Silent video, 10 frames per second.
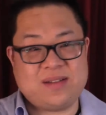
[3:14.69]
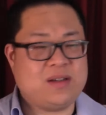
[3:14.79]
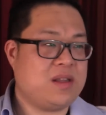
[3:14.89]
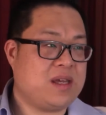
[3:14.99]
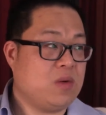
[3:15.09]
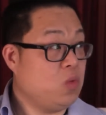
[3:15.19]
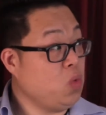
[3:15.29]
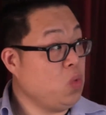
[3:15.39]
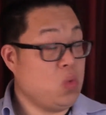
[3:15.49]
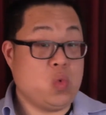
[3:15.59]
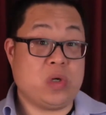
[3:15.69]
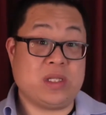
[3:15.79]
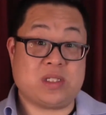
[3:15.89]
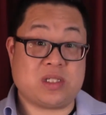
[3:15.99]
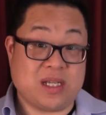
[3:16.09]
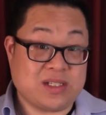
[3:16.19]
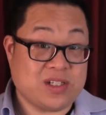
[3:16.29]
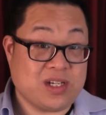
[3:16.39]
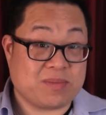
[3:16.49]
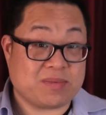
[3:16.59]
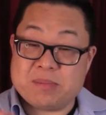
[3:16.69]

Now you think, ooh, that's nice and cheap.